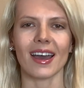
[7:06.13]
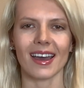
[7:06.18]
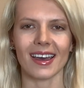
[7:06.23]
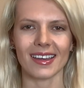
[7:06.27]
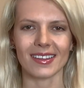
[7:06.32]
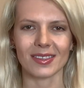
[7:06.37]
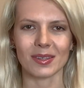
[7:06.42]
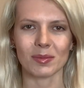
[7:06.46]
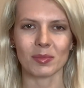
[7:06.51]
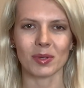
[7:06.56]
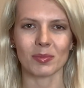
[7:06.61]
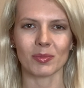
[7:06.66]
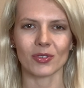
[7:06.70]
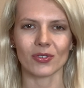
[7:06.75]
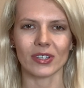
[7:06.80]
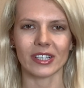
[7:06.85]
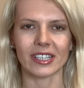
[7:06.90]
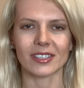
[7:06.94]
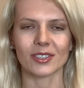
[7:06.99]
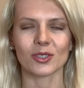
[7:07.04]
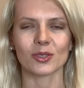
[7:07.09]
at the
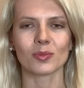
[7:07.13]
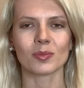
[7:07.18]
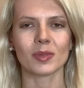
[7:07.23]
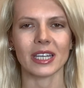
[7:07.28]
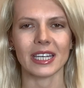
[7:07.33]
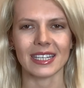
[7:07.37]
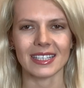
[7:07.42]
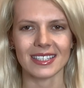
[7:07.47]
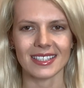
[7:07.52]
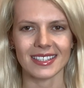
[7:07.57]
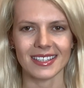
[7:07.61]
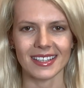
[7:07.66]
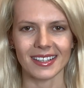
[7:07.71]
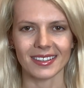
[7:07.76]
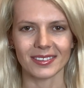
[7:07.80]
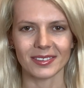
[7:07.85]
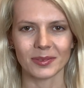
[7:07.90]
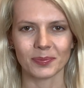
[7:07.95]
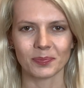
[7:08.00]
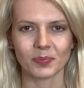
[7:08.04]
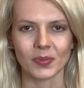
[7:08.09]
memorandum
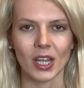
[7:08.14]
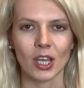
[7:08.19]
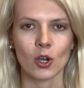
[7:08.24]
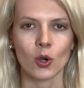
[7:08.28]
itself.